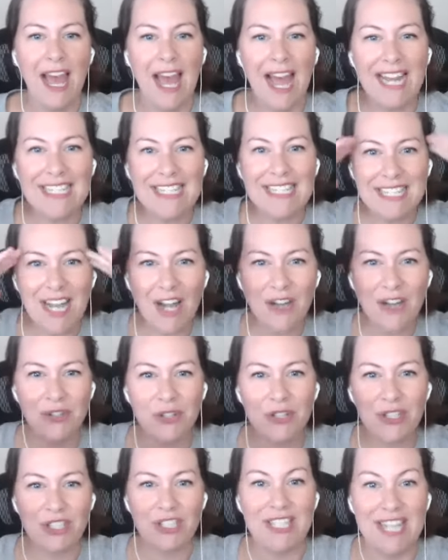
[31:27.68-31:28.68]
I didn't
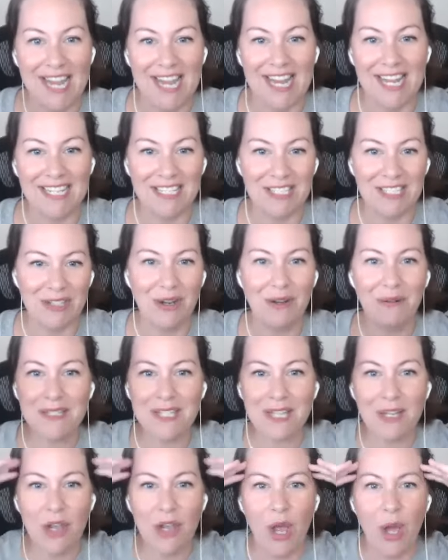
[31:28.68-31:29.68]
understand, I was
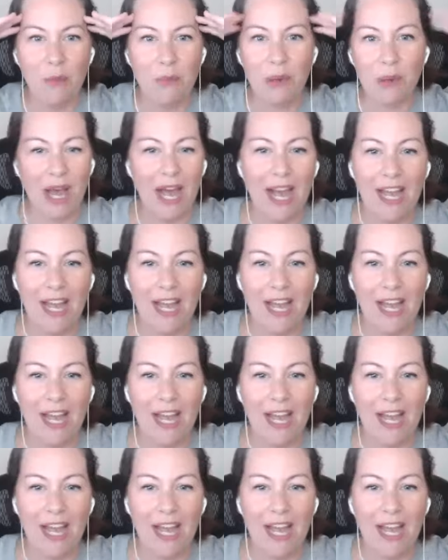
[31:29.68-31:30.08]
like, but I